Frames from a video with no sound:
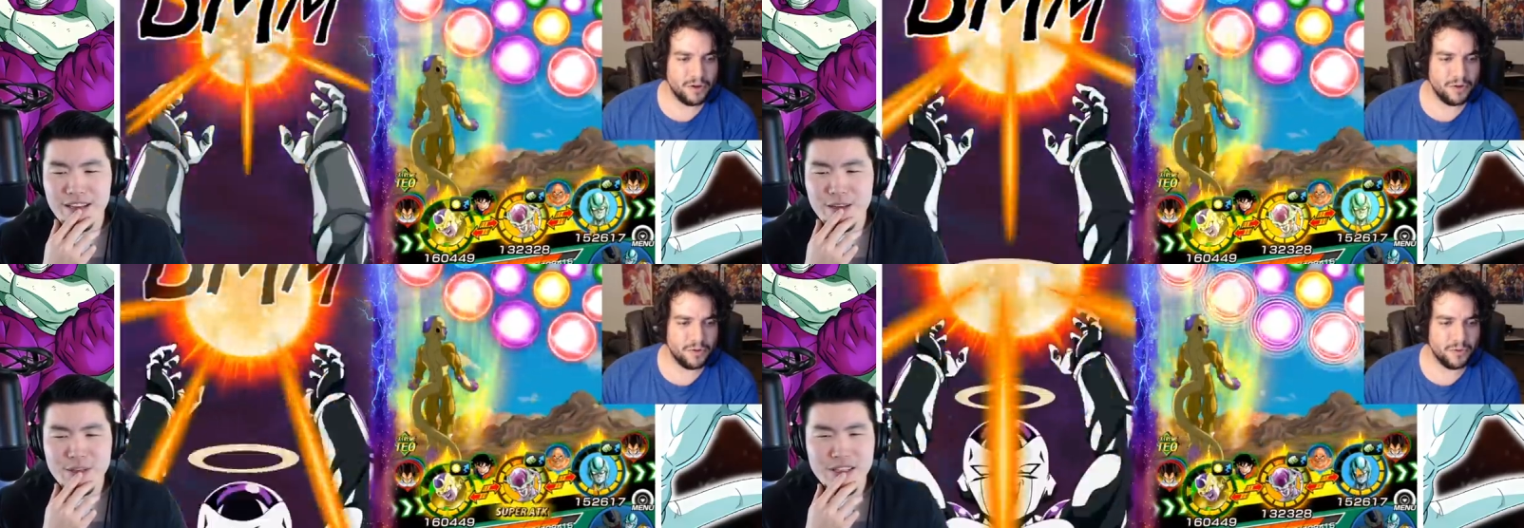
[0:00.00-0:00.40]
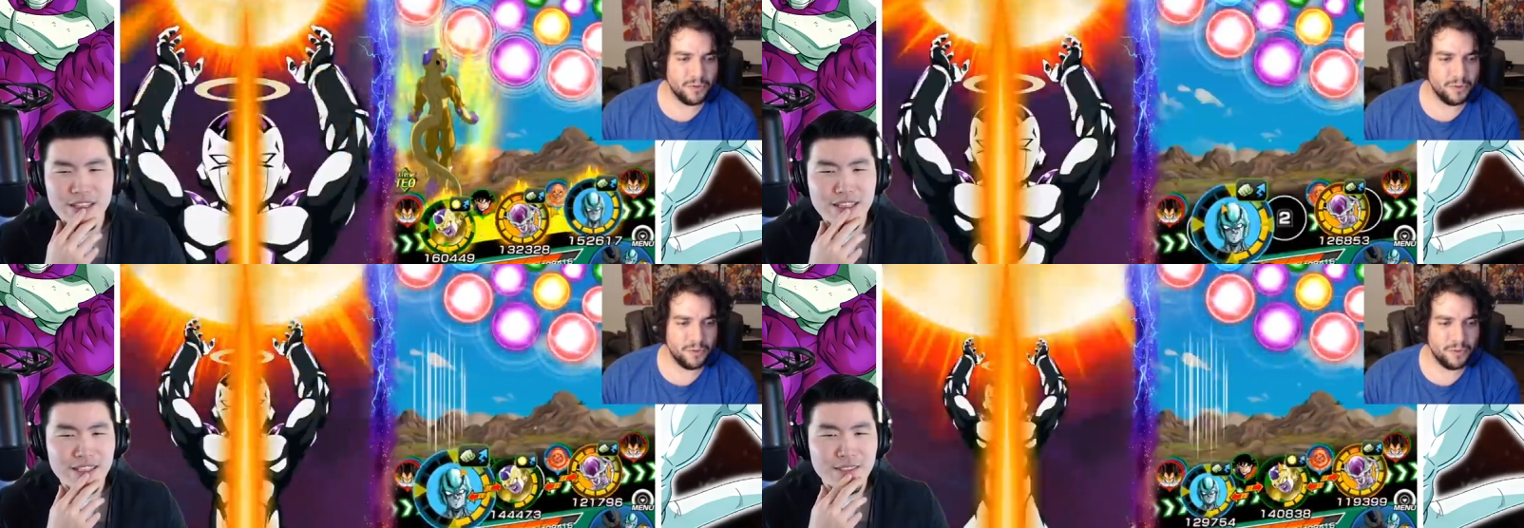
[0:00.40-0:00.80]
Speaker 1: Oh. I used
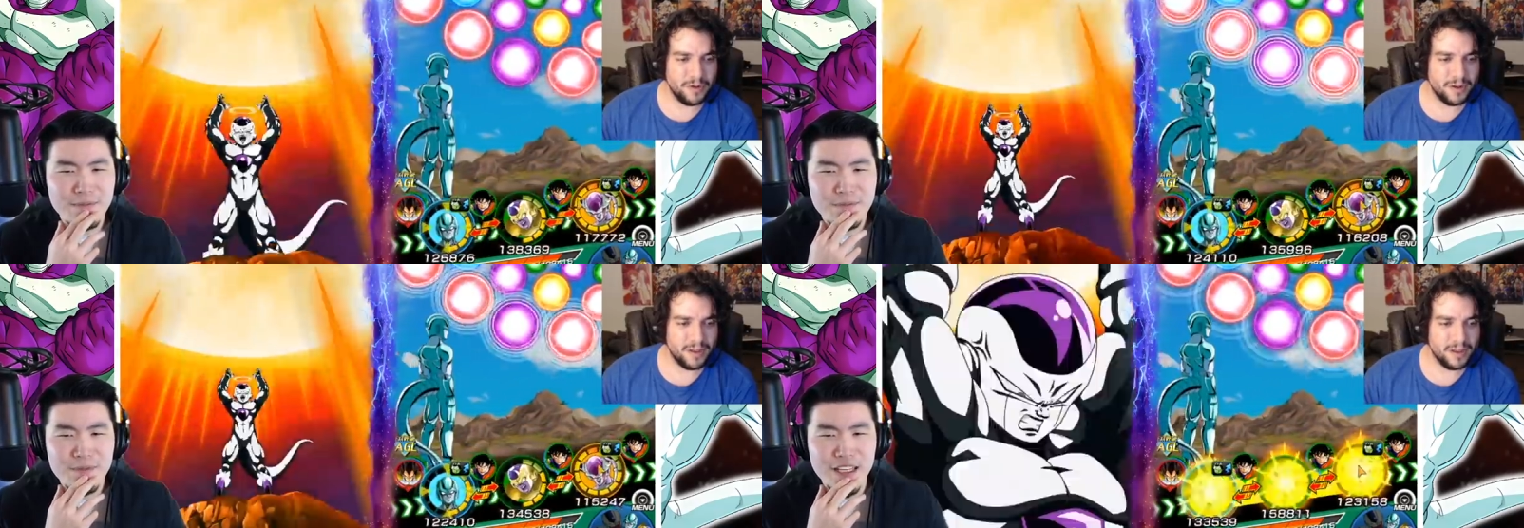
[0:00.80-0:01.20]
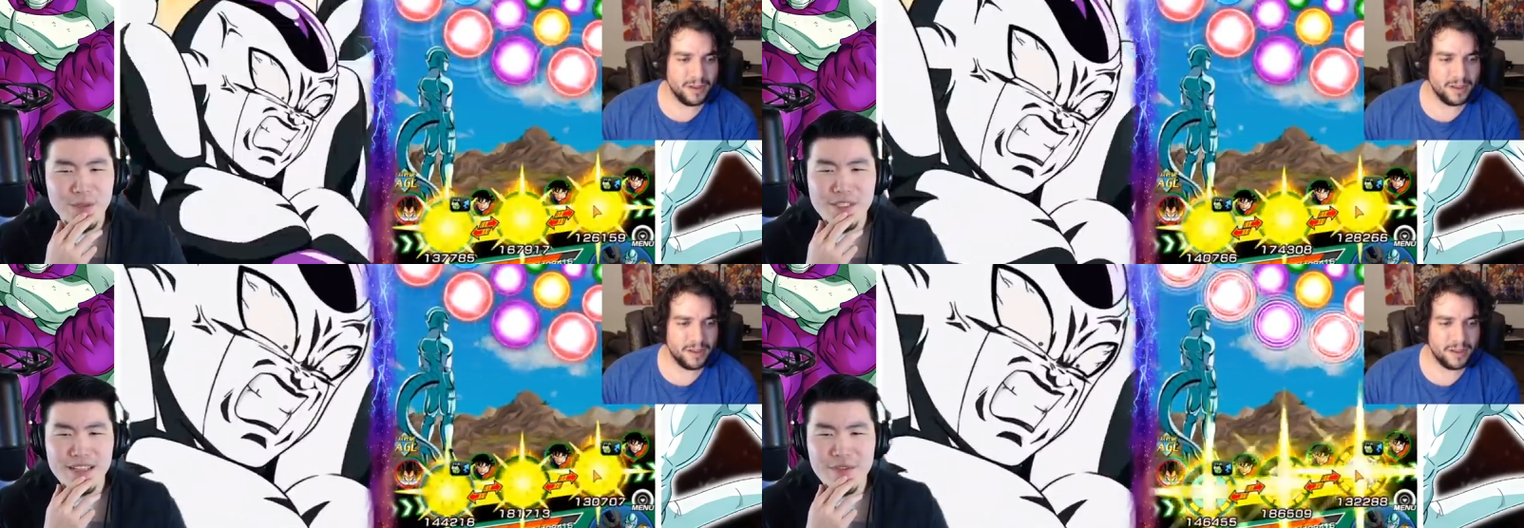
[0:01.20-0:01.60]
the oh.
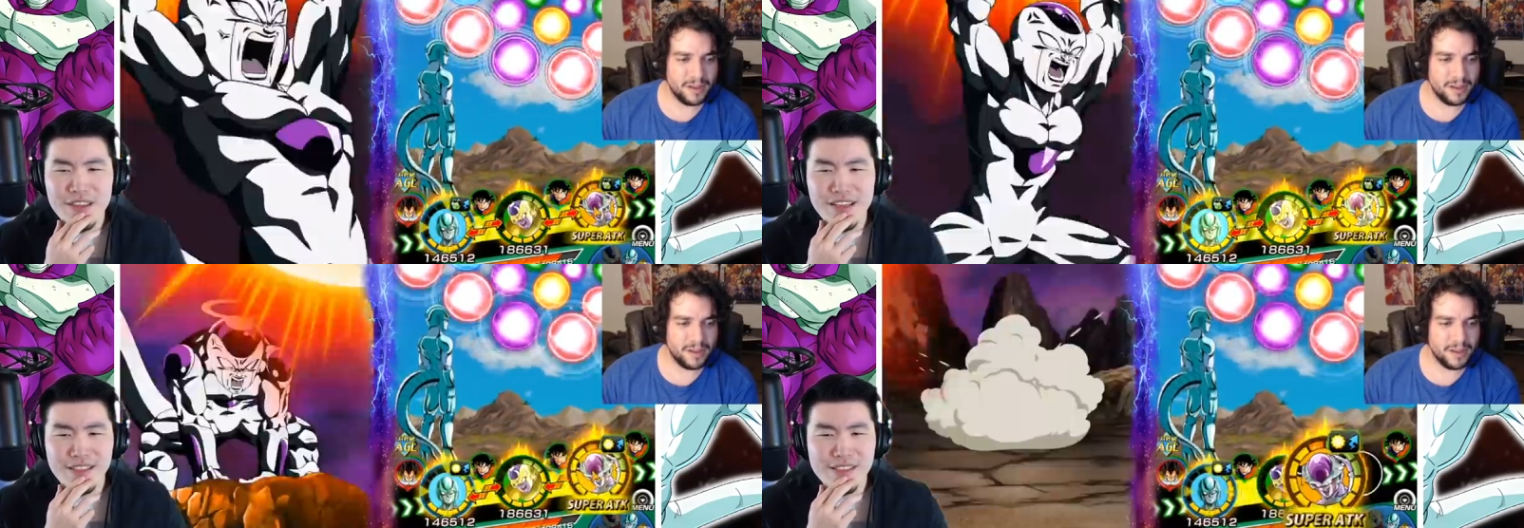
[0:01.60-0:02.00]
Icarus and everything, and